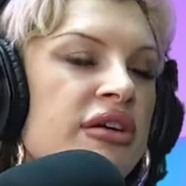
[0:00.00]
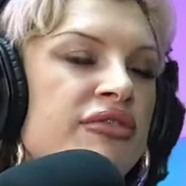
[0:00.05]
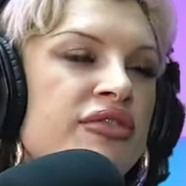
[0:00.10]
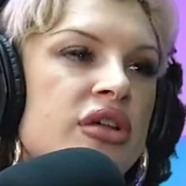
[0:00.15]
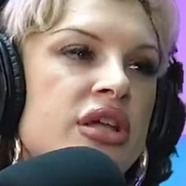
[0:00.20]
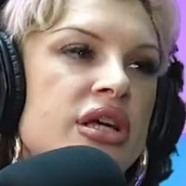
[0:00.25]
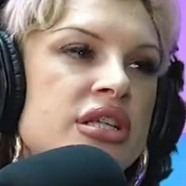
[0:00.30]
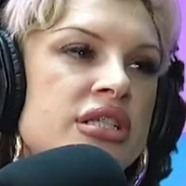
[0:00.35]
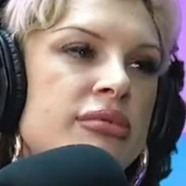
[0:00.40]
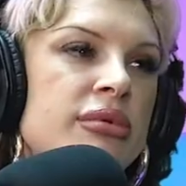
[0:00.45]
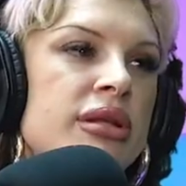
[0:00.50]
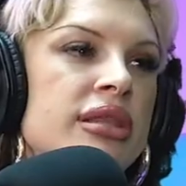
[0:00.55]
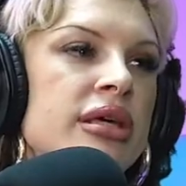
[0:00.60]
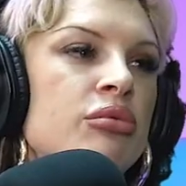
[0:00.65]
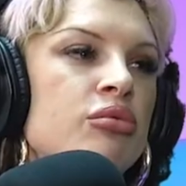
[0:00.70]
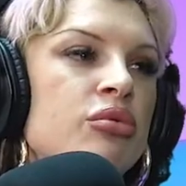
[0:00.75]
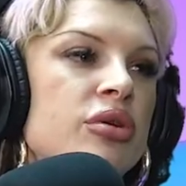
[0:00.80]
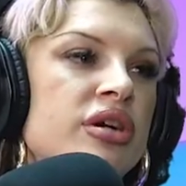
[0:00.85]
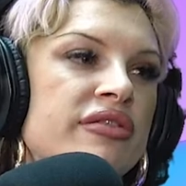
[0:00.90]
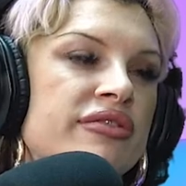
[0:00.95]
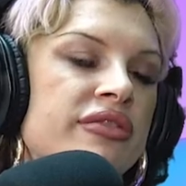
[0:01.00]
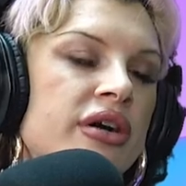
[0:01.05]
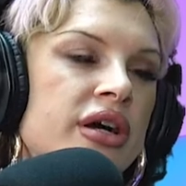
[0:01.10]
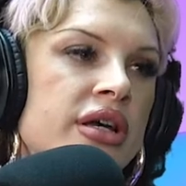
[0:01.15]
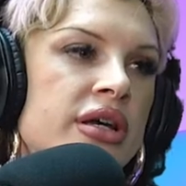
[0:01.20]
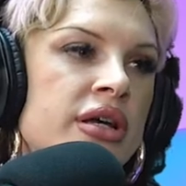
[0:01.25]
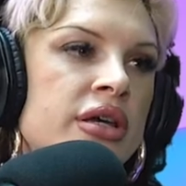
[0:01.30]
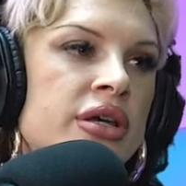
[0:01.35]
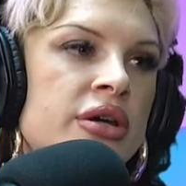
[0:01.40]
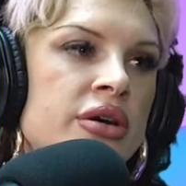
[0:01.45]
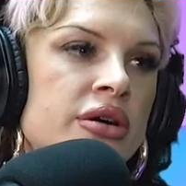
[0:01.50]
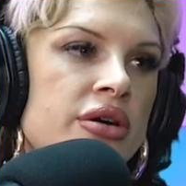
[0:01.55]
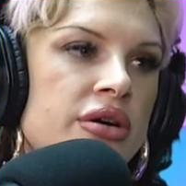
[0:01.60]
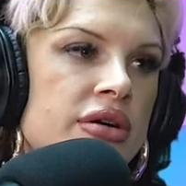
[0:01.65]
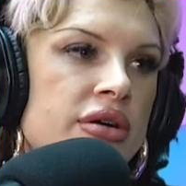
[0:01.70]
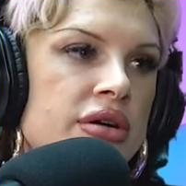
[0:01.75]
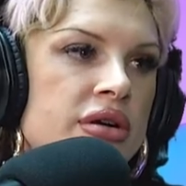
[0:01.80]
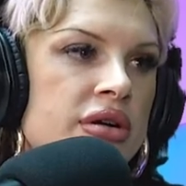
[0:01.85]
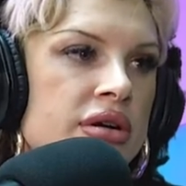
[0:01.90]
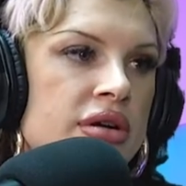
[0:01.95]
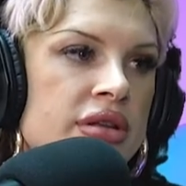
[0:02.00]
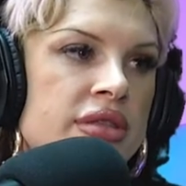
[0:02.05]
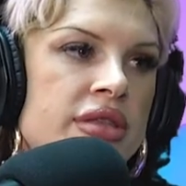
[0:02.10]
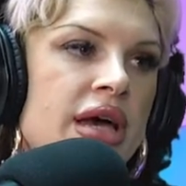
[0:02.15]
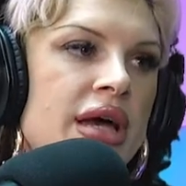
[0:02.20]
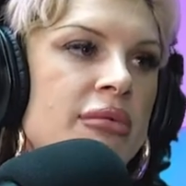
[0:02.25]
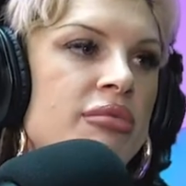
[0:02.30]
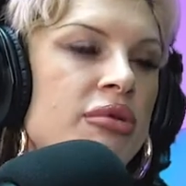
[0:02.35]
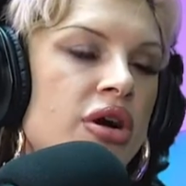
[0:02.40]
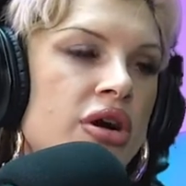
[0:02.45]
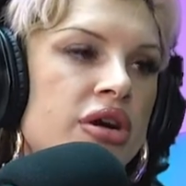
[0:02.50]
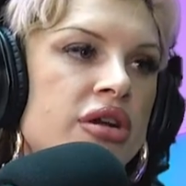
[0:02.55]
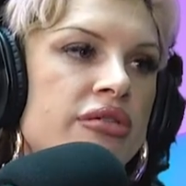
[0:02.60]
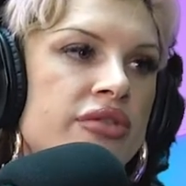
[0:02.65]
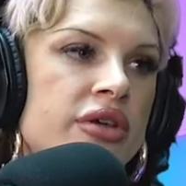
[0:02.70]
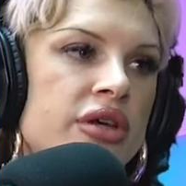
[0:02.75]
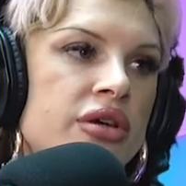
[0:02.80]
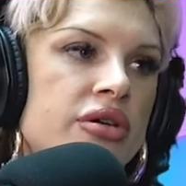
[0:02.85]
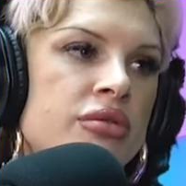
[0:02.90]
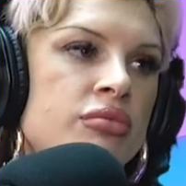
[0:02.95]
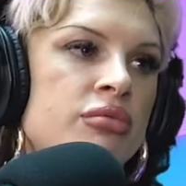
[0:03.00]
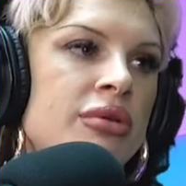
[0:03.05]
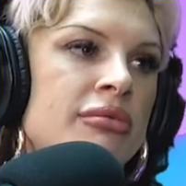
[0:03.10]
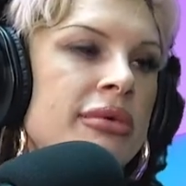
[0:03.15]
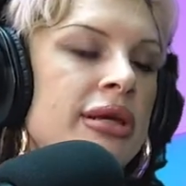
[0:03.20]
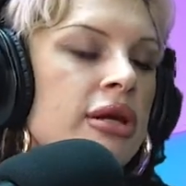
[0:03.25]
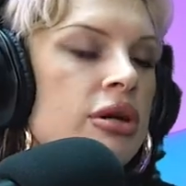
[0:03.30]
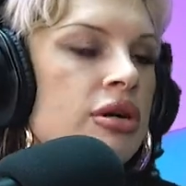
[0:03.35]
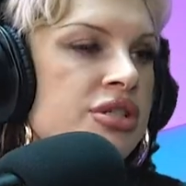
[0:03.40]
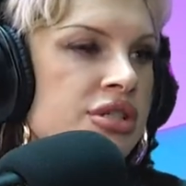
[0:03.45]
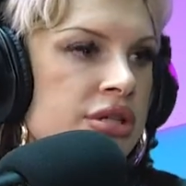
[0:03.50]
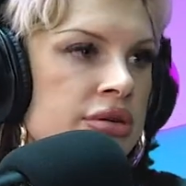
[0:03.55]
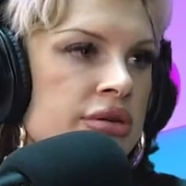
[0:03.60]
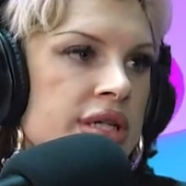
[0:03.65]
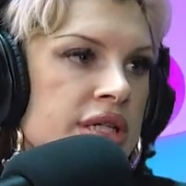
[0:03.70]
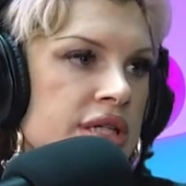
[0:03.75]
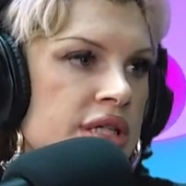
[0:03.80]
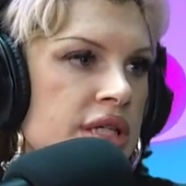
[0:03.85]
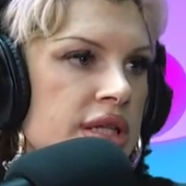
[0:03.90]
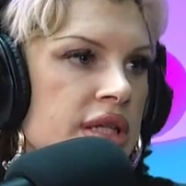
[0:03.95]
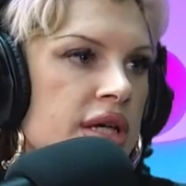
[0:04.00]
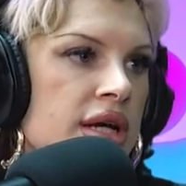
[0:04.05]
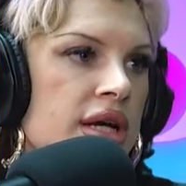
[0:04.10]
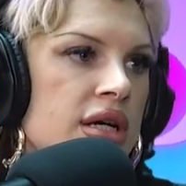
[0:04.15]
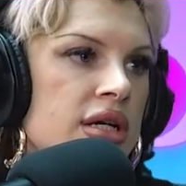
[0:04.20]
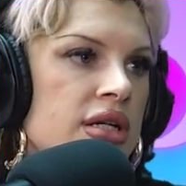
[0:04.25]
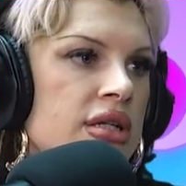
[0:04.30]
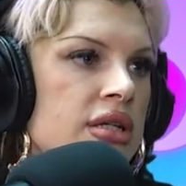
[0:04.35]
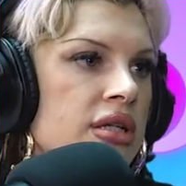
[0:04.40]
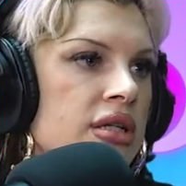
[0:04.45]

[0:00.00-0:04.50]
I feel like somebody that would fuck your that part of you would be also into that.